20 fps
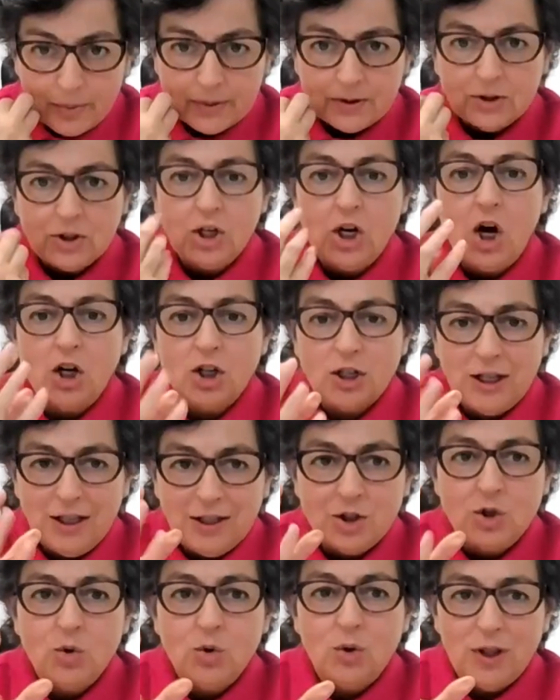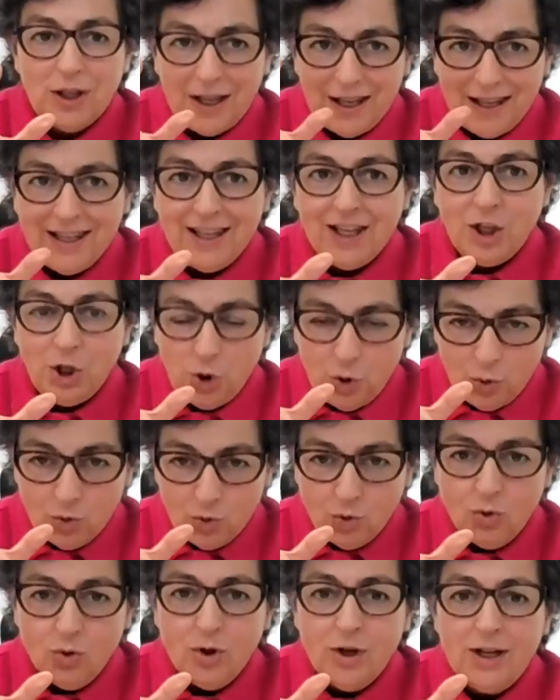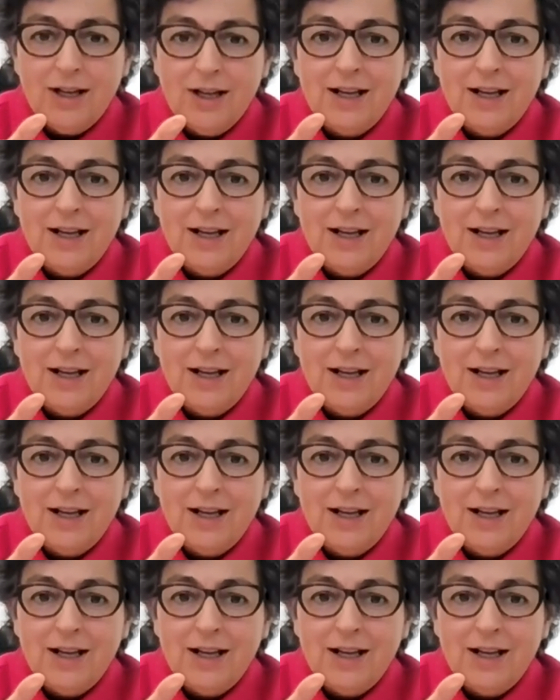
not into the EU,